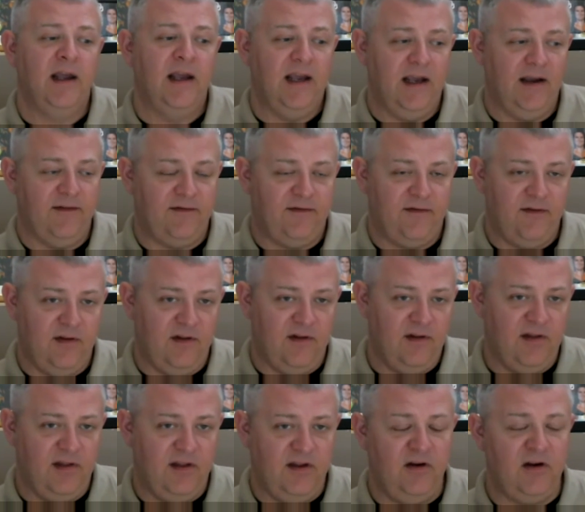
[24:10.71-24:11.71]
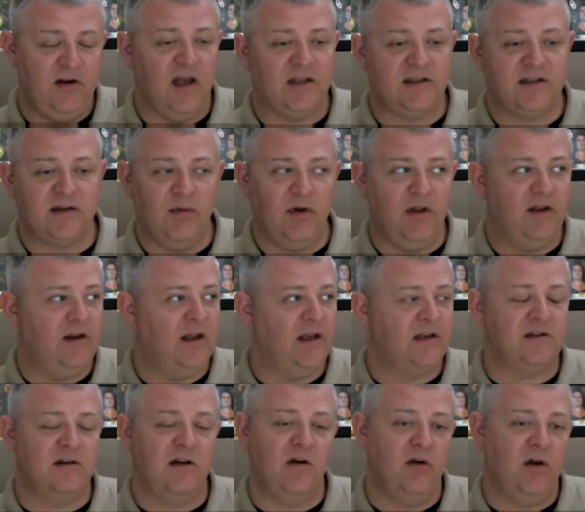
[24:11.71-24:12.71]
If you got somebody that
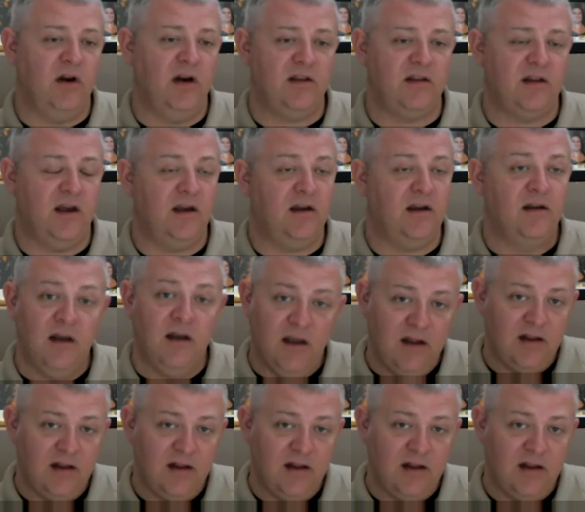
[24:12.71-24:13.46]
doesn't know anything,